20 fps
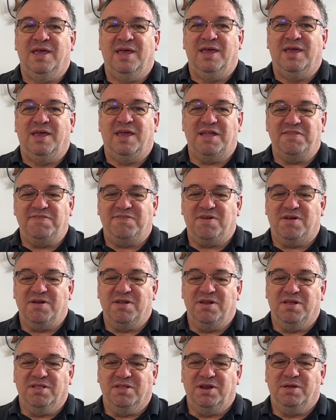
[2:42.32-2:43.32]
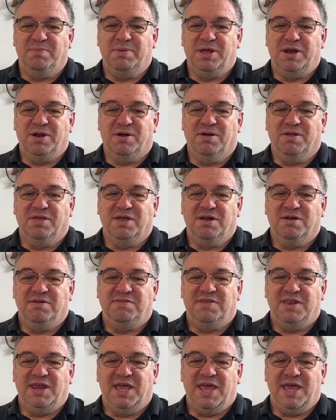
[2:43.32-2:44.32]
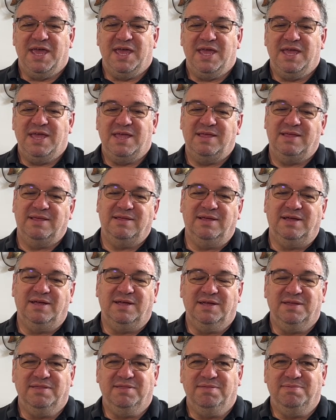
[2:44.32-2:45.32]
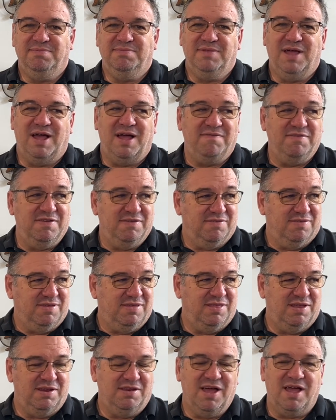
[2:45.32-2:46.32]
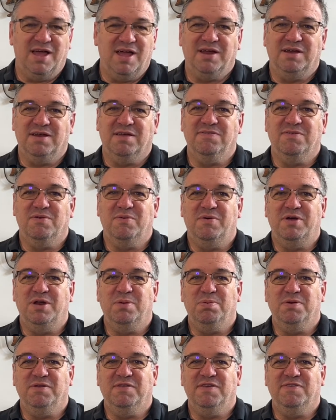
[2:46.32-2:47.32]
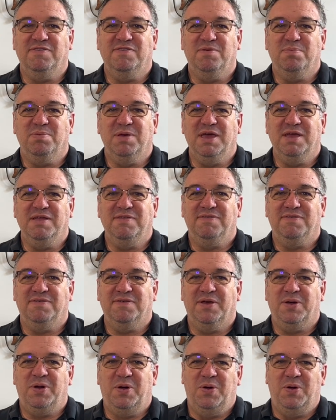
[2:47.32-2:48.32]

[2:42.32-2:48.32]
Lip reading: Got started a little bit earlier today. Obviously, the dog doesn't want to participate, so